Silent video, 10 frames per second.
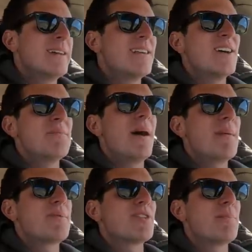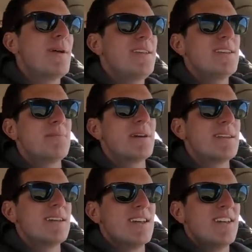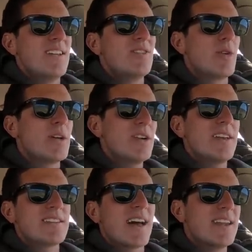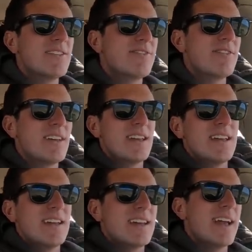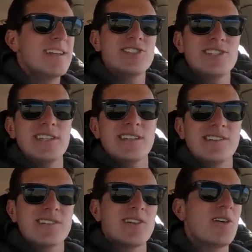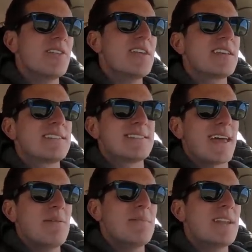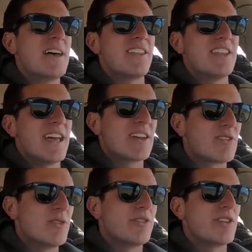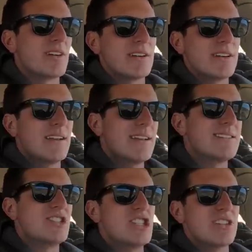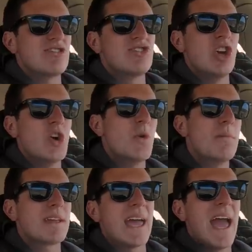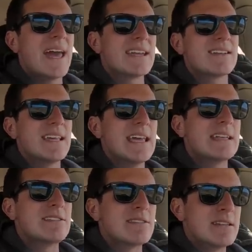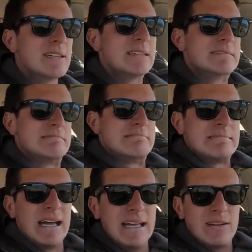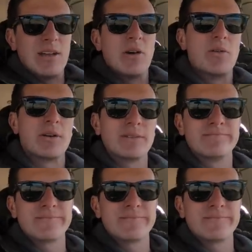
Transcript: an unpopular opinion, but Toyota has kind of engineered all the excitement out of the Land Cruiser. It's just too mechanically and, I don't know,